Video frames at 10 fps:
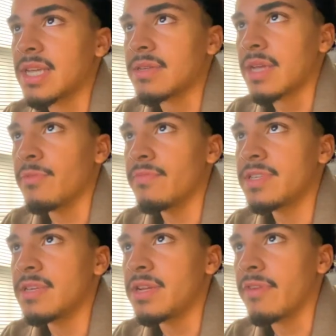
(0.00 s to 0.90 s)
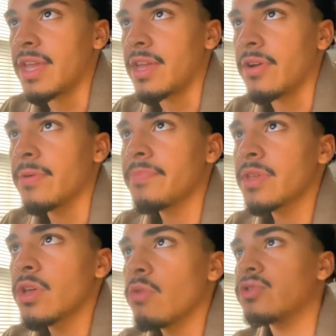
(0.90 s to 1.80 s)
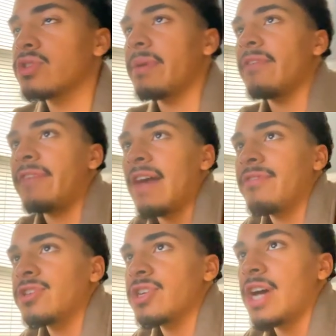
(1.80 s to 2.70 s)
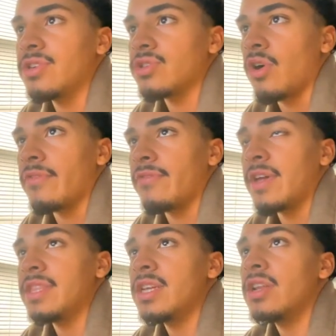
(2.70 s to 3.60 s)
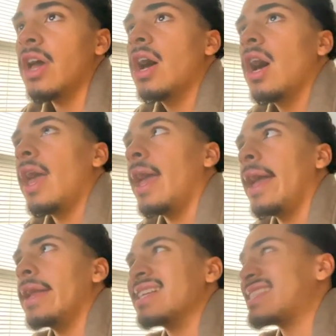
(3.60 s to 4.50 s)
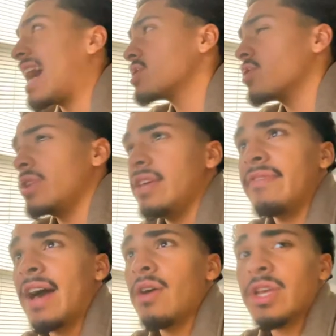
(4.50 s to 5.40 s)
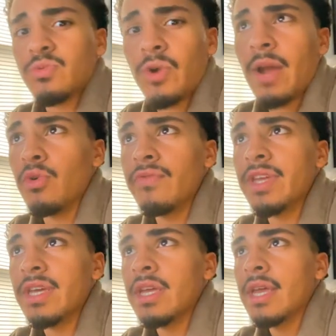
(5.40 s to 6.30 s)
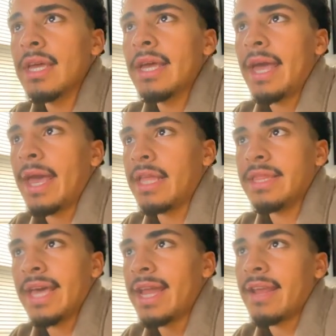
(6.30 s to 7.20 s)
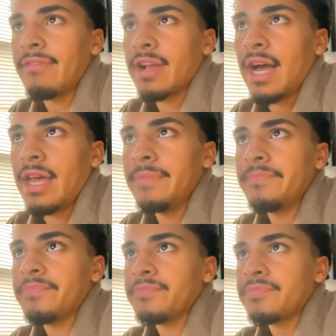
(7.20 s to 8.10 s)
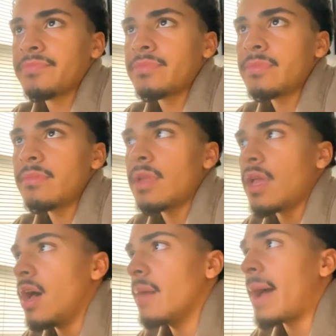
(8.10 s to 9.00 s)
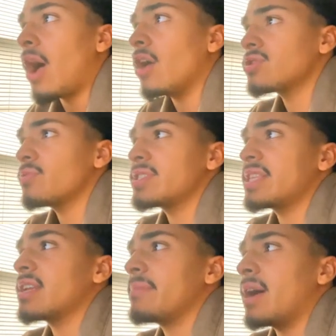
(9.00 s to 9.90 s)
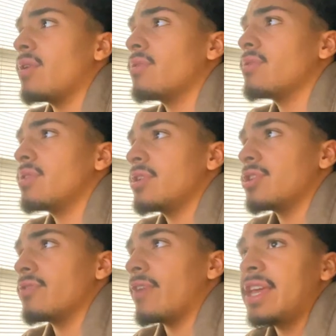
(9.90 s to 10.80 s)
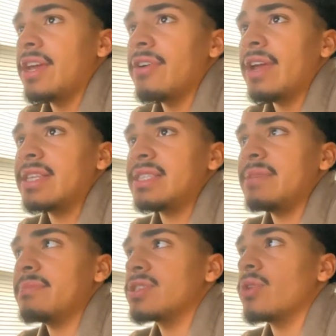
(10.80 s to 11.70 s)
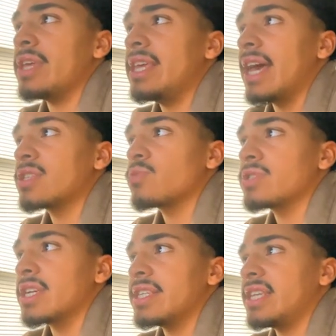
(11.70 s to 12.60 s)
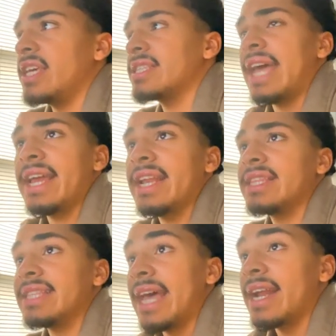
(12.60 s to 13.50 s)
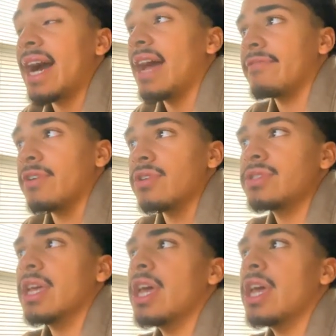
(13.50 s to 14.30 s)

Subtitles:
I moved TP to right here, which was about $500 on funded. And 1,000 on eval is where I moved it, and that never got hit. I also was thinking about, you know, right here, it seemed as though ES was going to take the data high first.